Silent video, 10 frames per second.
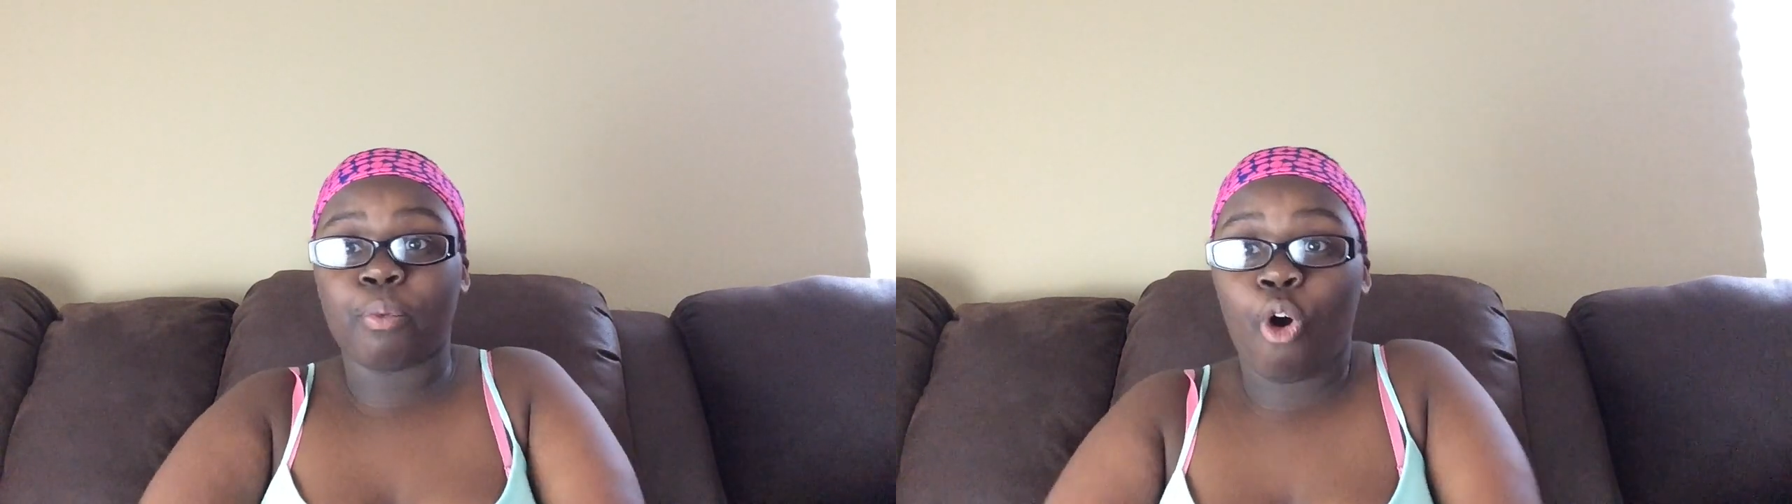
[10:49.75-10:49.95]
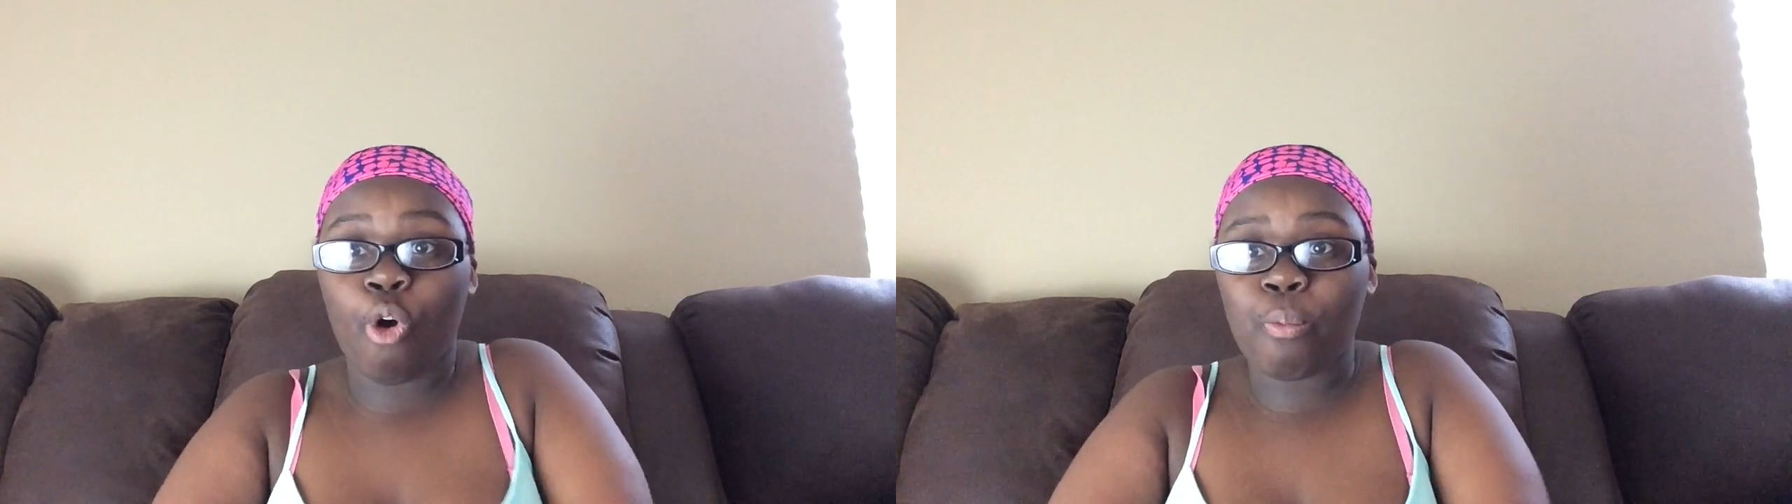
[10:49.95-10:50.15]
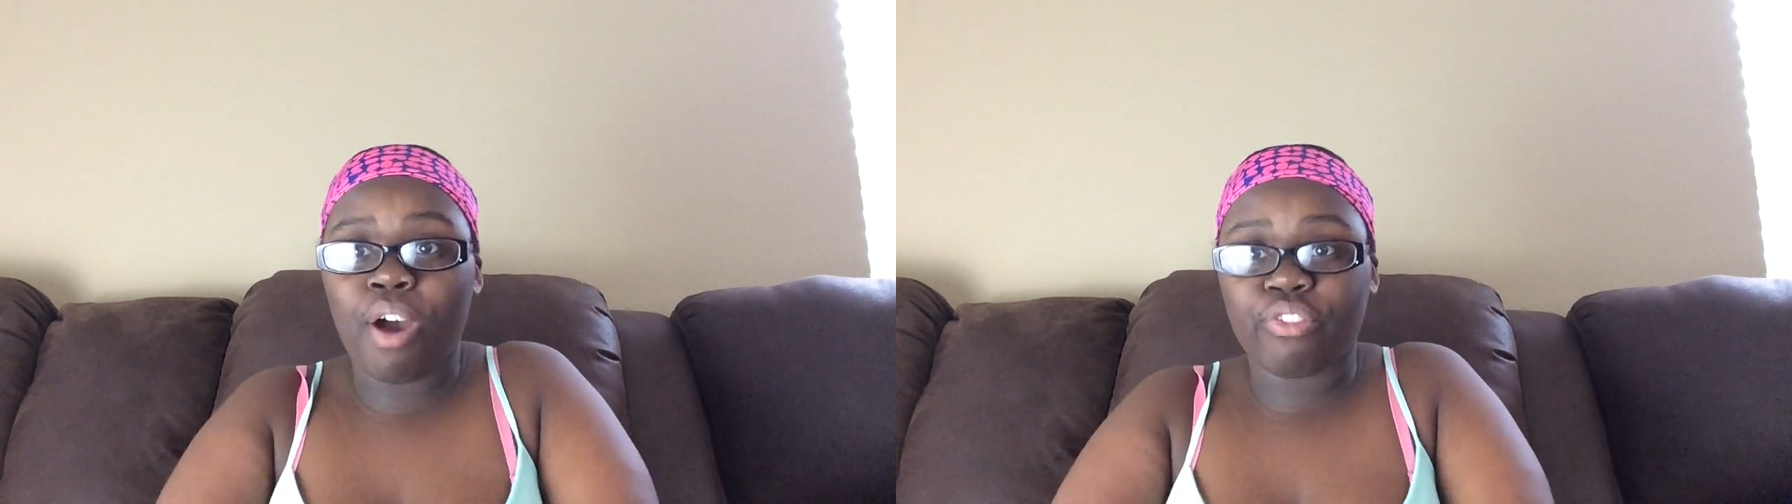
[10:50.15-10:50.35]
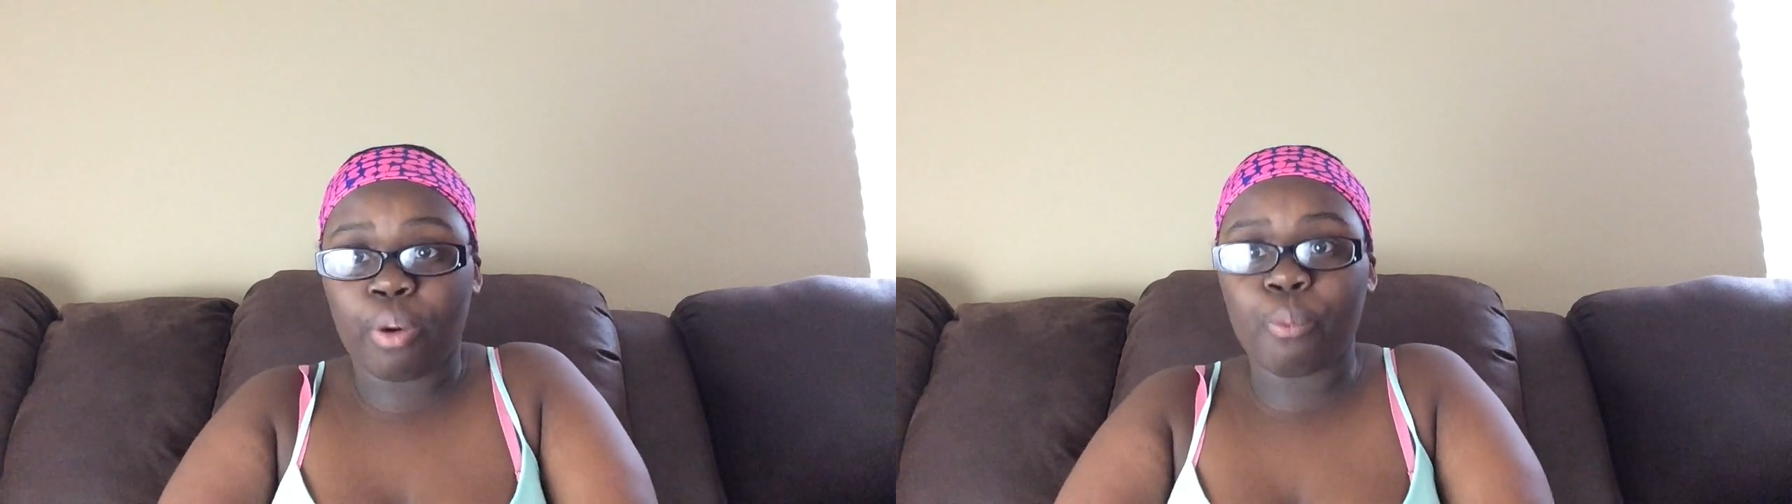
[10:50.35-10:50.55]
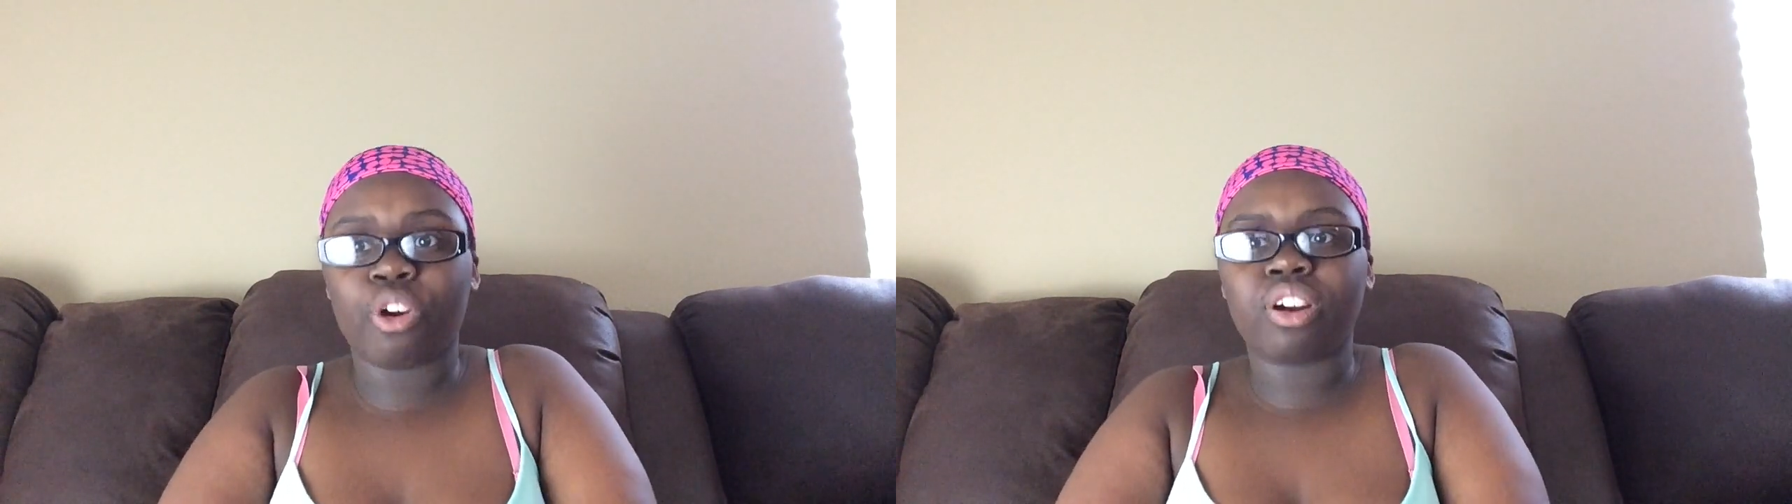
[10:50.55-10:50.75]
home
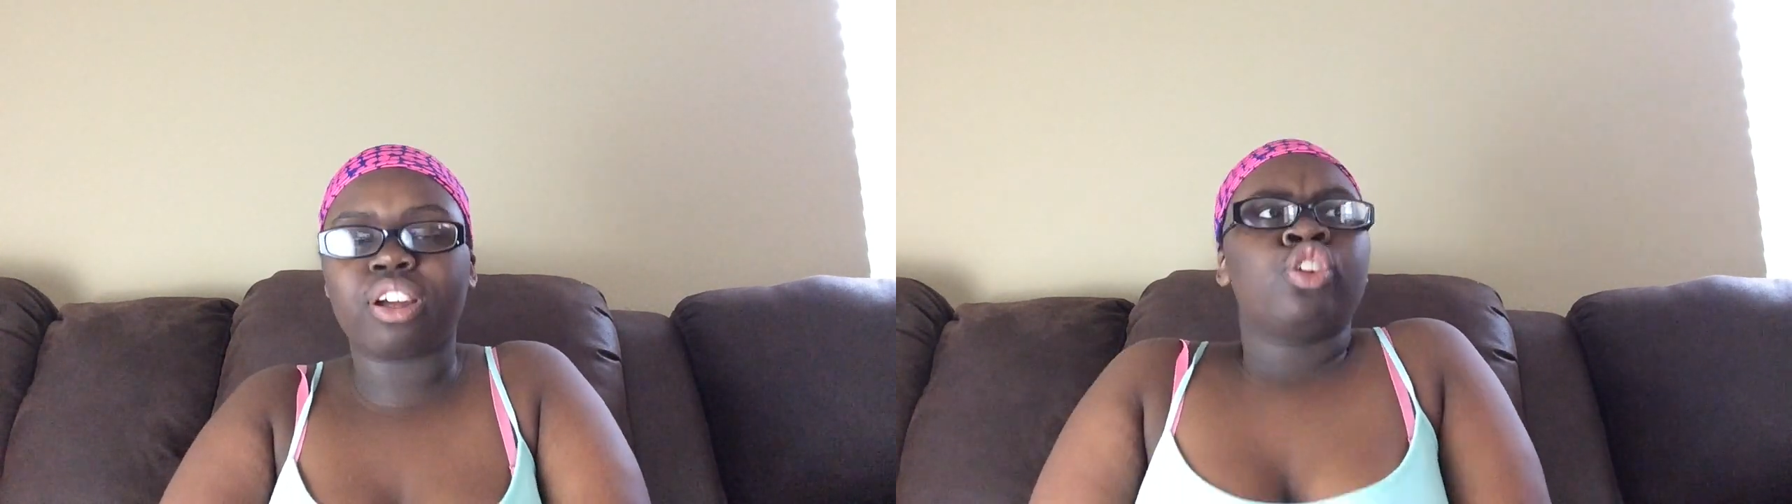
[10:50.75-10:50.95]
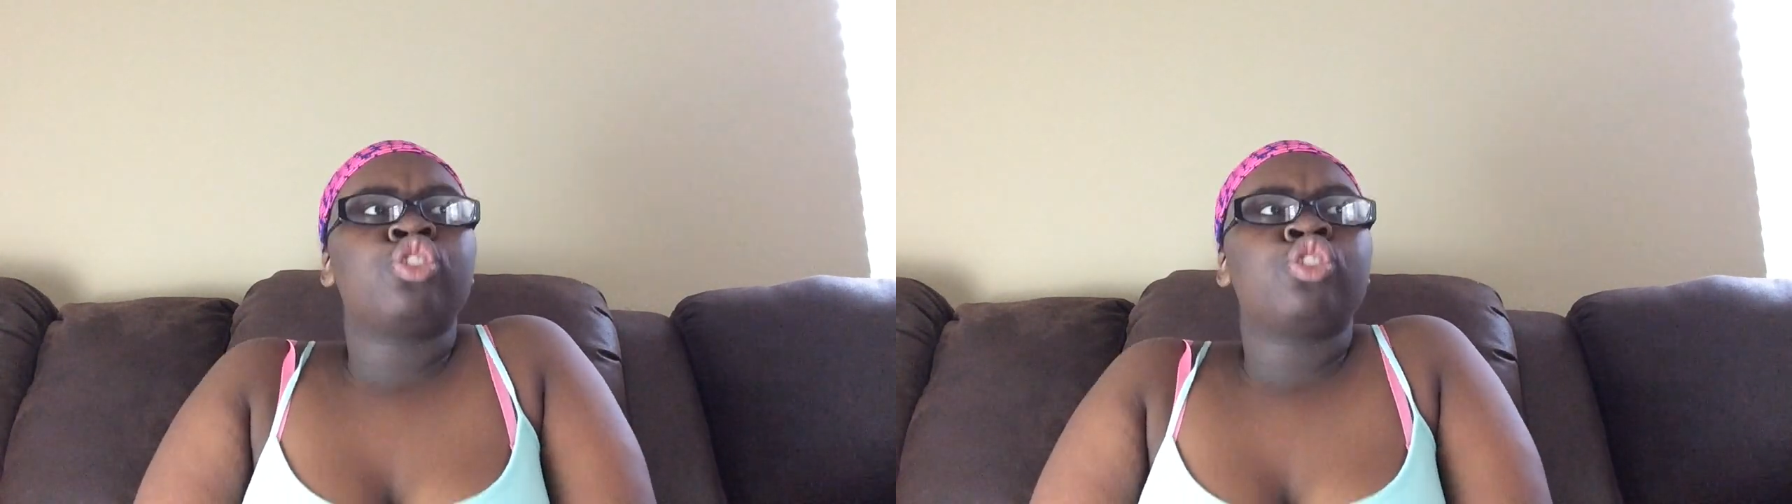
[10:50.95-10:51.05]
from work.